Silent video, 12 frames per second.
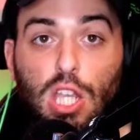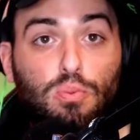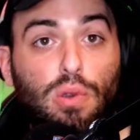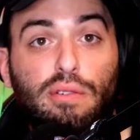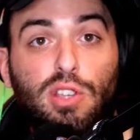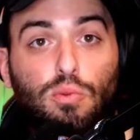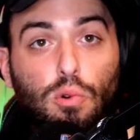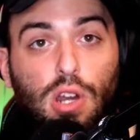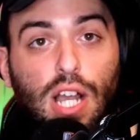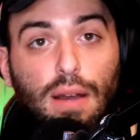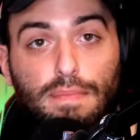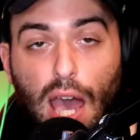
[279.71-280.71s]
His previous
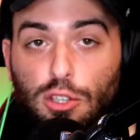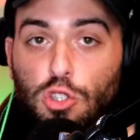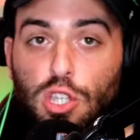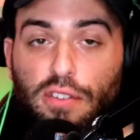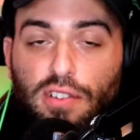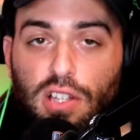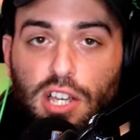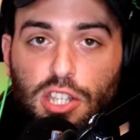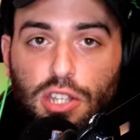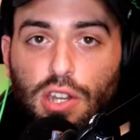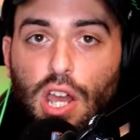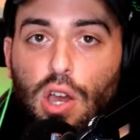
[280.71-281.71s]
work on Master Chief
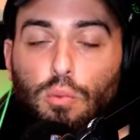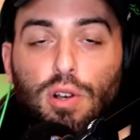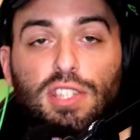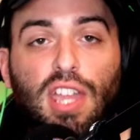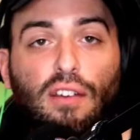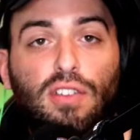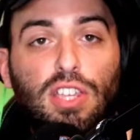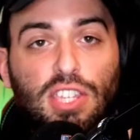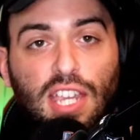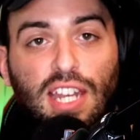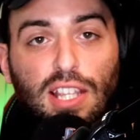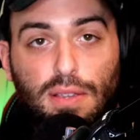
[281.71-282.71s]
Collection was definitely
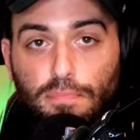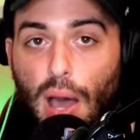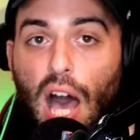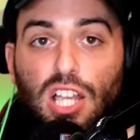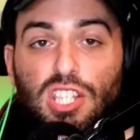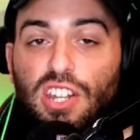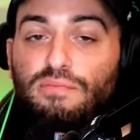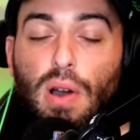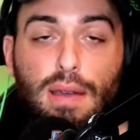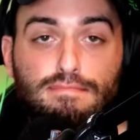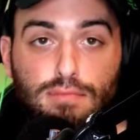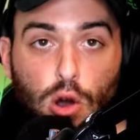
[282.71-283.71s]
seen as a positive
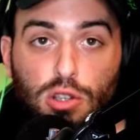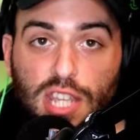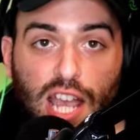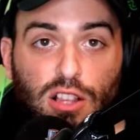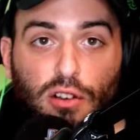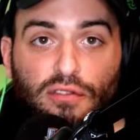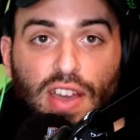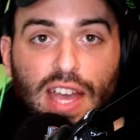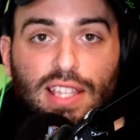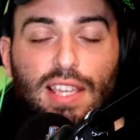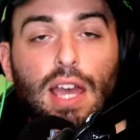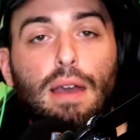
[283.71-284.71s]
by most Halo
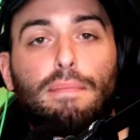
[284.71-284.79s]
fans,